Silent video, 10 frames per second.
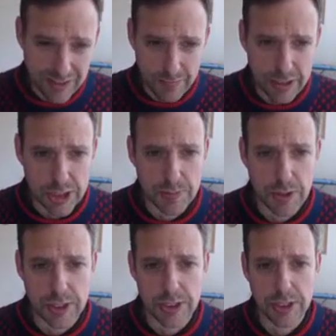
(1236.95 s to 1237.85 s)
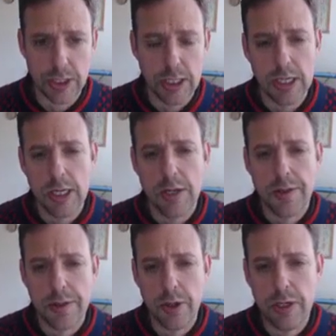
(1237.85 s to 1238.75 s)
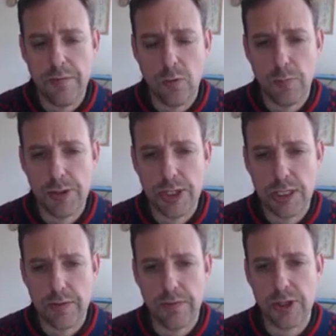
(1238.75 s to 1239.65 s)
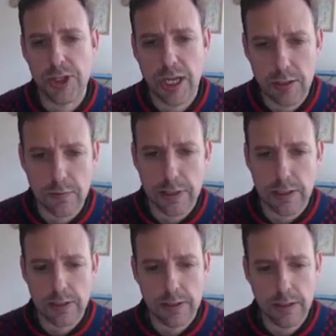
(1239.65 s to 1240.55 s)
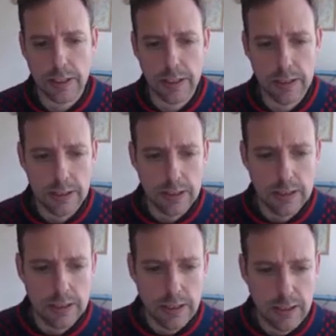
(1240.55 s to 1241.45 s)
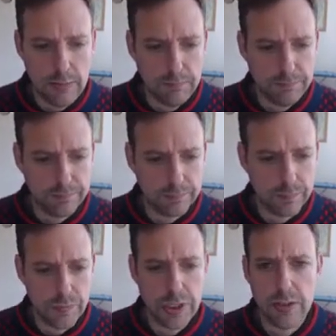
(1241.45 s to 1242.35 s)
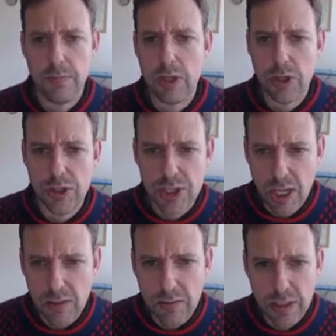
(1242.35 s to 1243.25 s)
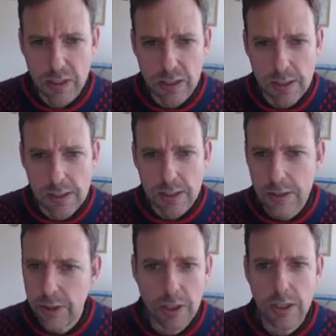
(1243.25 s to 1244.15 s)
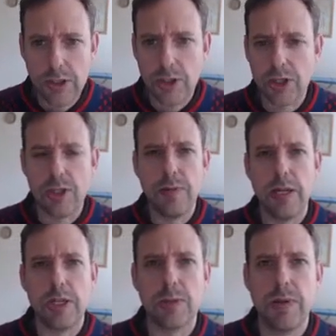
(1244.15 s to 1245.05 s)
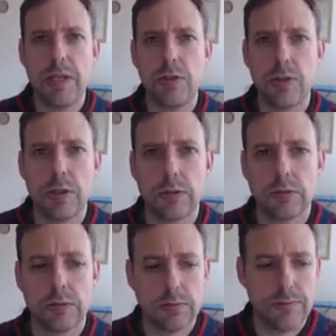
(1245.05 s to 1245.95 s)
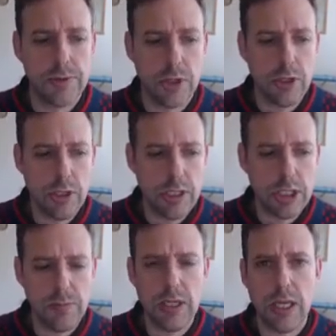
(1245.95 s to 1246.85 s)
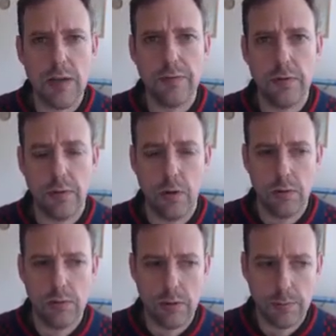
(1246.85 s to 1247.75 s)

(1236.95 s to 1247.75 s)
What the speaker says: But I mean, I suppose that's 34% of the salary. Okay. Did it mention salary? No, it's just about expenditure. So you need to be careful.